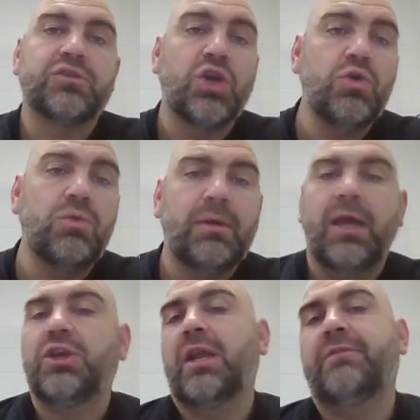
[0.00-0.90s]
2
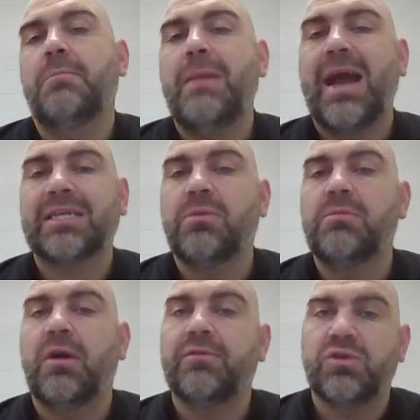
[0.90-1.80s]
and you can have a
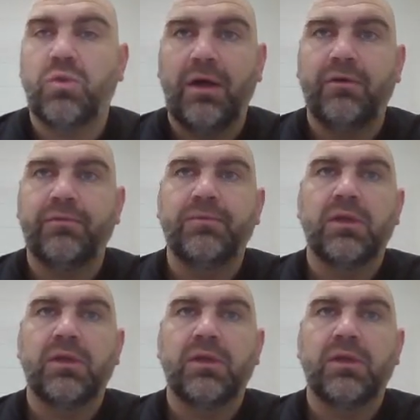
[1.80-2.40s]
maximum of 12.